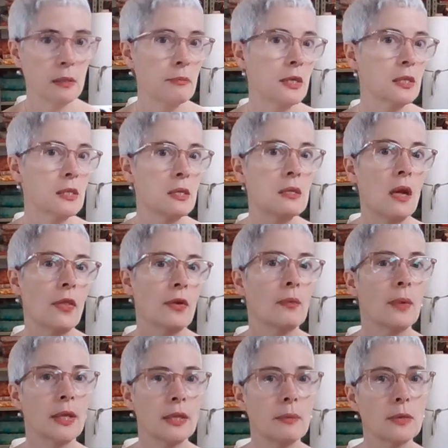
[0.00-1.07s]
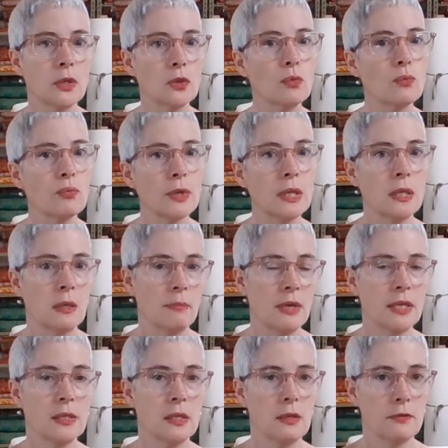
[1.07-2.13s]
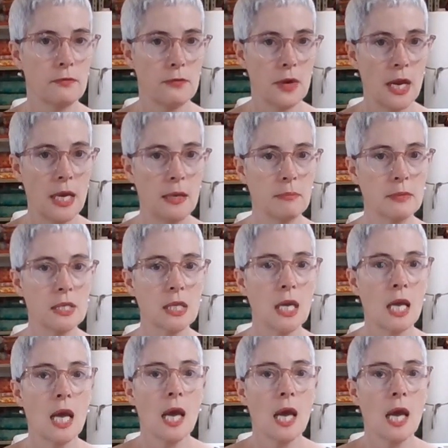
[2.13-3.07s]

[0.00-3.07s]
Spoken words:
to me, is another one that would look really amazing framed.